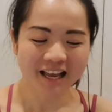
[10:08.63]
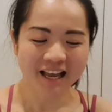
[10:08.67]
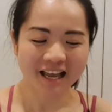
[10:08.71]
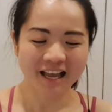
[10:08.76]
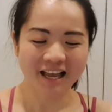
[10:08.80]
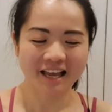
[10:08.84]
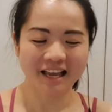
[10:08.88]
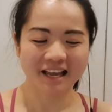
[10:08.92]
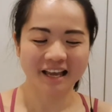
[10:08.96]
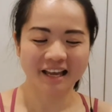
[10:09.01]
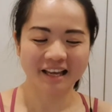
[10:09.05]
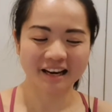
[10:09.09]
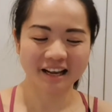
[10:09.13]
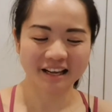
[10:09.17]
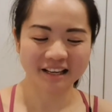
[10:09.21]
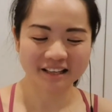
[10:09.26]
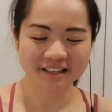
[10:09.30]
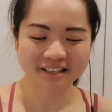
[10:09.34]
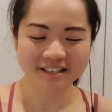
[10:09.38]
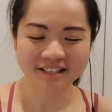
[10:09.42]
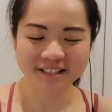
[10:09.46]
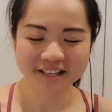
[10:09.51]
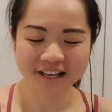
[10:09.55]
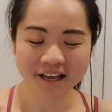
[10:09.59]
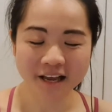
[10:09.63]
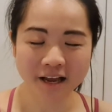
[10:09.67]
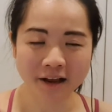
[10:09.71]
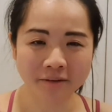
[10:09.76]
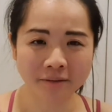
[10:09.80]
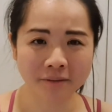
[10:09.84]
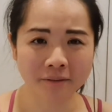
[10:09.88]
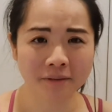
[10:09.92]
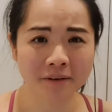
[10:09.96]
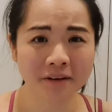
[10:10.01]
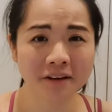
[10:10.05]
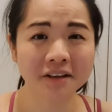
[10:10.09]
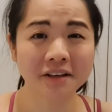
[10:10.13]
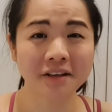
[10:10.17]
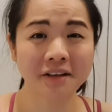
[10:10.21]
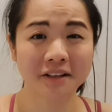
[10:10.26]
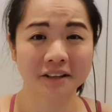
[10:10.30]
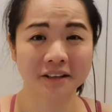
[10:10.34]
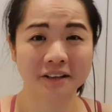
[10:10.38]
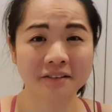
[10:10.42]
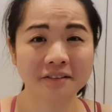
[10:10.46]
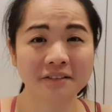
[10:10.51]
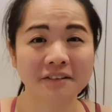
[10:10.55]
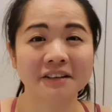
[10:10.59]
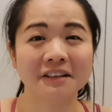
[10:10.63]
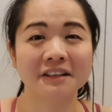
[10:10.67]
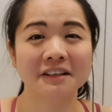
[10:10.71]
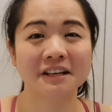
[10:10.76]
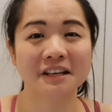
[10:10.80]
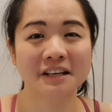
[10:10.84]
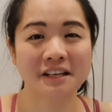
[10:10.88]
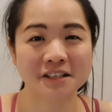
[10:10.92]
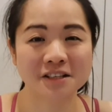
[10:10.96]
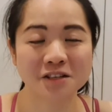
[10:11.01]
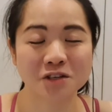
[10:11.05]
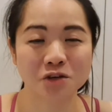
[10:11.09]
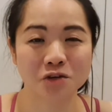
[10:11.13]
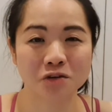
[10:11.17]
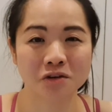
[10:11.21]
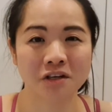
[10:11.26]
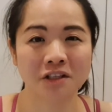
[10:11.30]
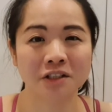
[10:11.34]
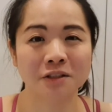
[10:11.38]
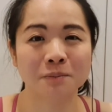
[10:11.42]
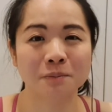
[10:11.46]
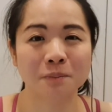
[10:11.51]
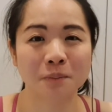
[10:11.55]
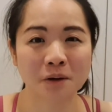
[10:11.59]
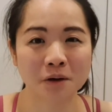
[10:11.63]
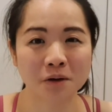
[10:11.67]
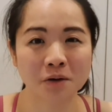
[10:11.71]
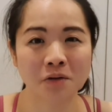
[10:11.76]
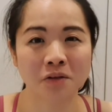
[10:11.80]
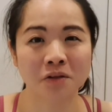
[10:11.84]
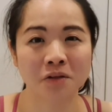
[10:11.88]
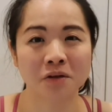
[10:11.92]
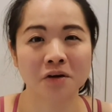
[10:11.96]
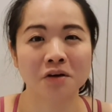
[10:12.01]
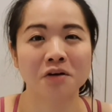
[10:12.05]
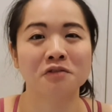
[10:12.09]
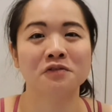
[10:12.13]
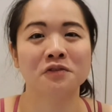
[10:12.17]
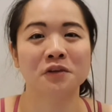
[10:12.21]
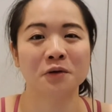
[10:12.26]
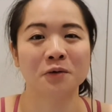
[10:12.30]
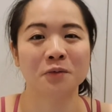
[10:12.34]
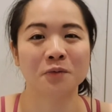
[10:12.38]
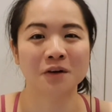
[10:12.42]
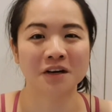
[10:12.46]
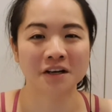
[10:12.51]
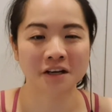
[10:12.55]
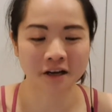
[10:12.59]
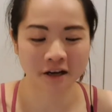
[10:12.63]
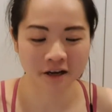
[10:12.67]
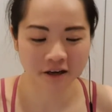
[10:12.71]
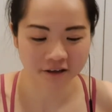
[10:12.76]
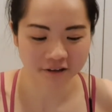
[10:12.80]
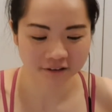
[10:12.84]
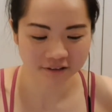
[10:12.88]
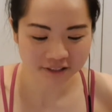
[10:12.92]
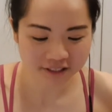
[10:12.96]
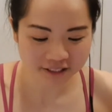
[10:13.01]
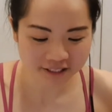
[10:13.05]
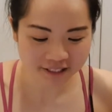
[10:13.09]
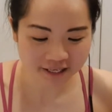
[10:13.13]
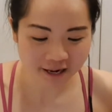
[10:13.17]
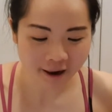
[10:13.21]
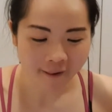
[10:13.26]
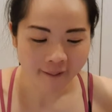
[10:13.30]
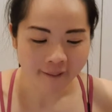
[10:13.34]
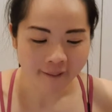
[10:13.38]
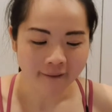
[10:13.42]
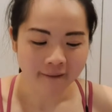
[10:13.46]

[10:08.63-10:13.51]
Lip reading: And I can say I really enjoyed both of their workouts.